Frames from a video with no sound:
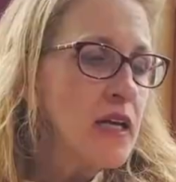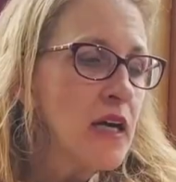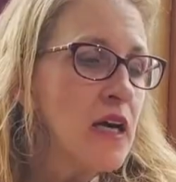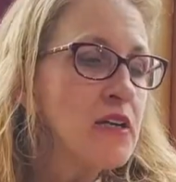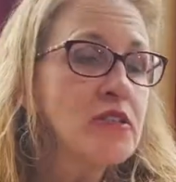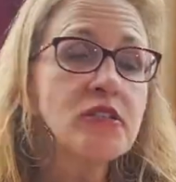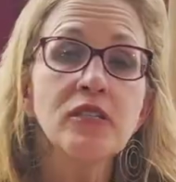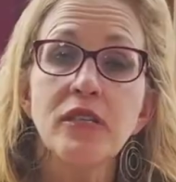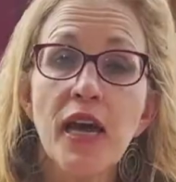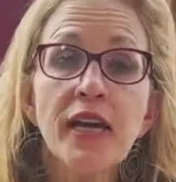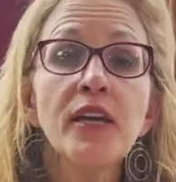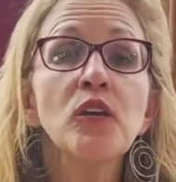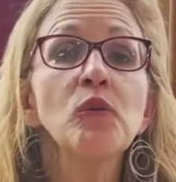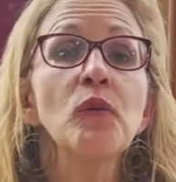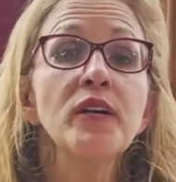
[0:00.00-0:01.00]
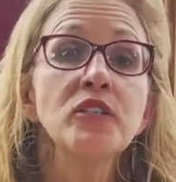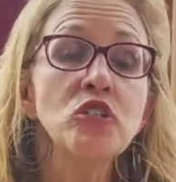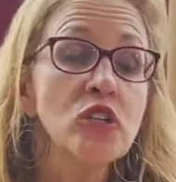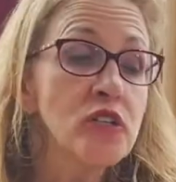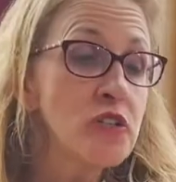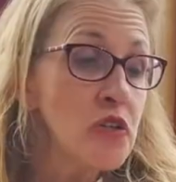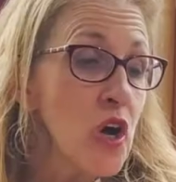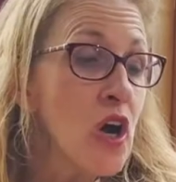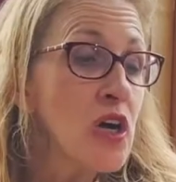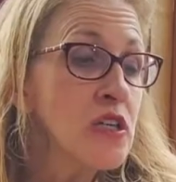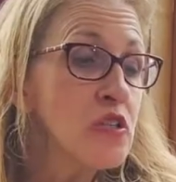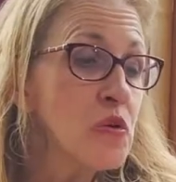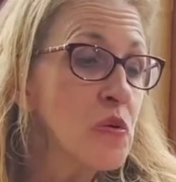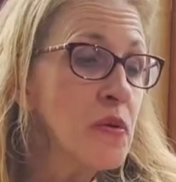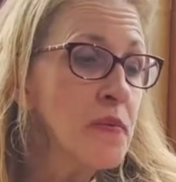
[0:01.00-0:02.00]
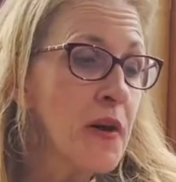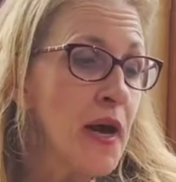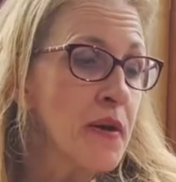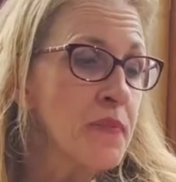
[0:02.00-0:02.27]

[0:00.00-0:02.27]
Our second question is also about a